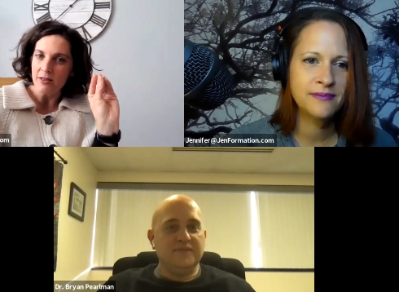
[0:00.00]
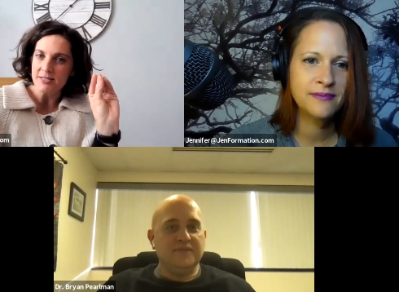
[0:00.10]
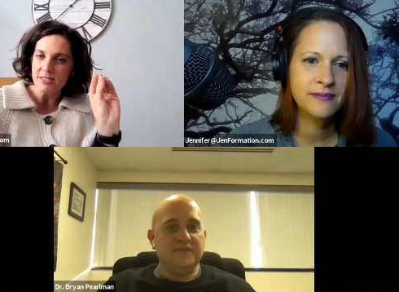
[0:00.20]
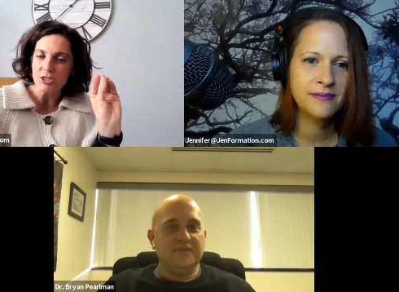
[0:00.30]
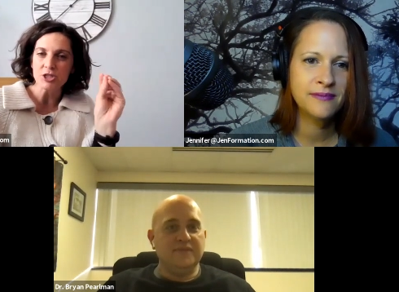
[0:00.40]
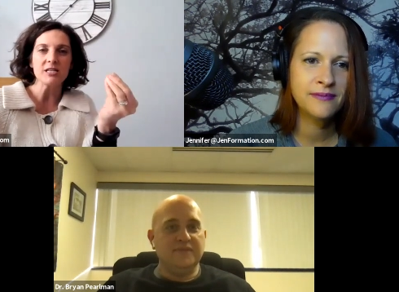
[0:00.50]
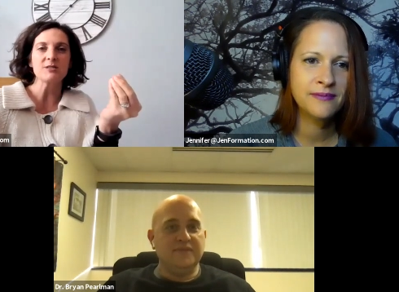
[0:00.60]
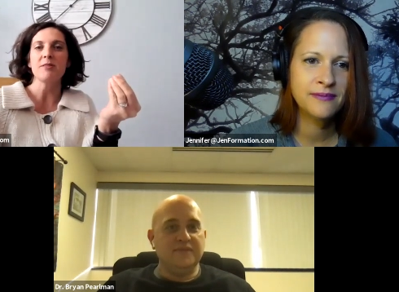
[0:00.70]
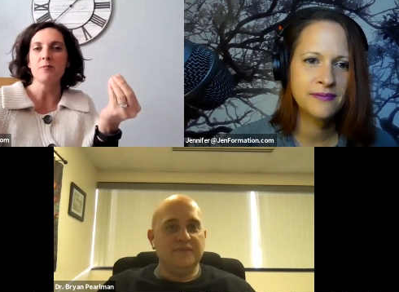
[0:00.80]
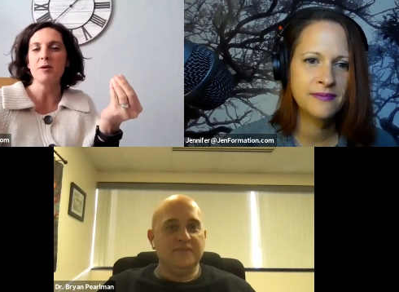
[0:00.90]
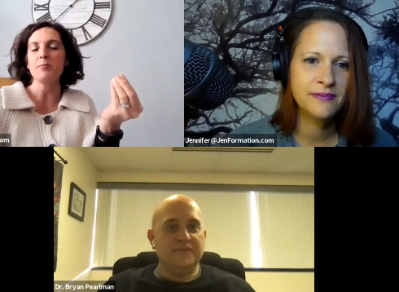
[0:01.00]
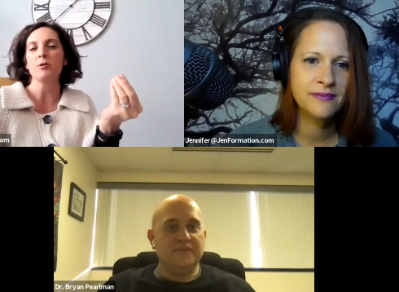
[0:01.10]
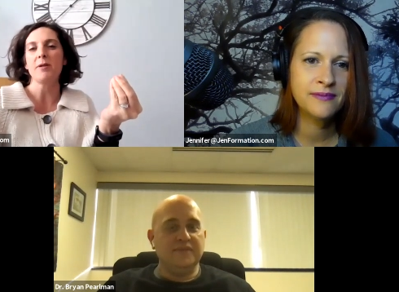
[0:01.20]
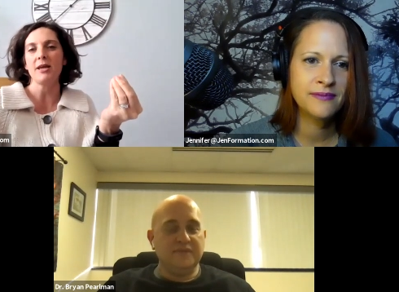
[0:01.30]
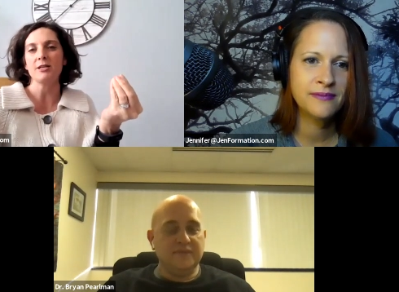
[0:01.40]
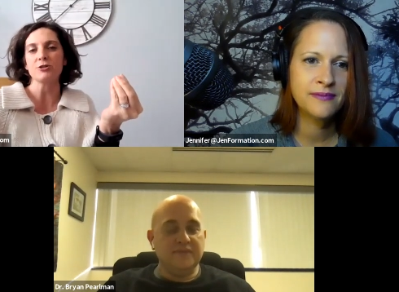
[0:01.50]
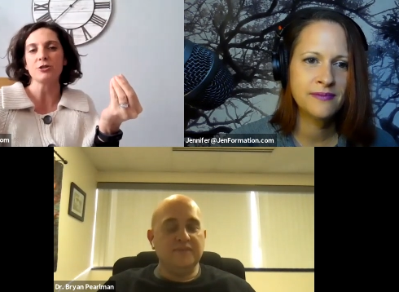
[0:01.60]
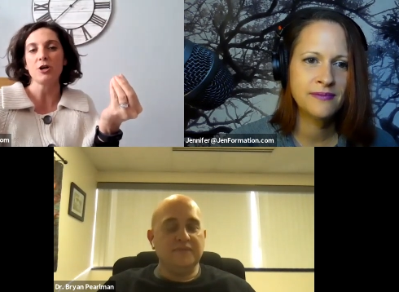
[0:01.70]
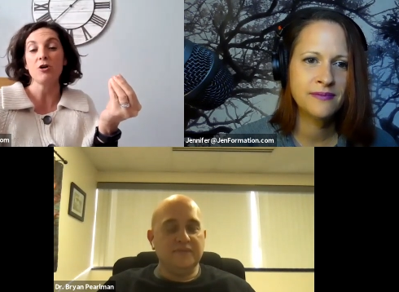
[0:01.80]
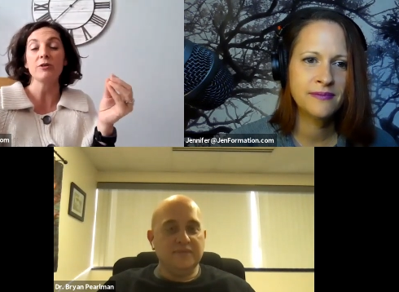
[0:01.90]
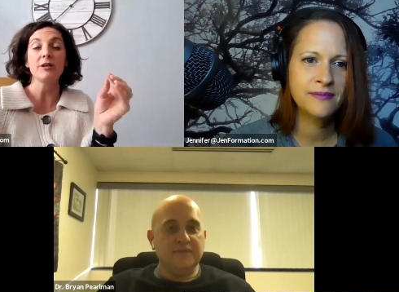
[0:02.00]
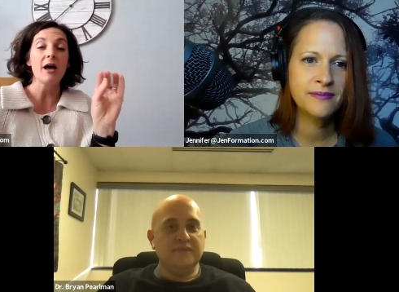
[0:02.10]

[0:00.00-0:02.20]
Speaker 1: this adjustment that people are making during COVID.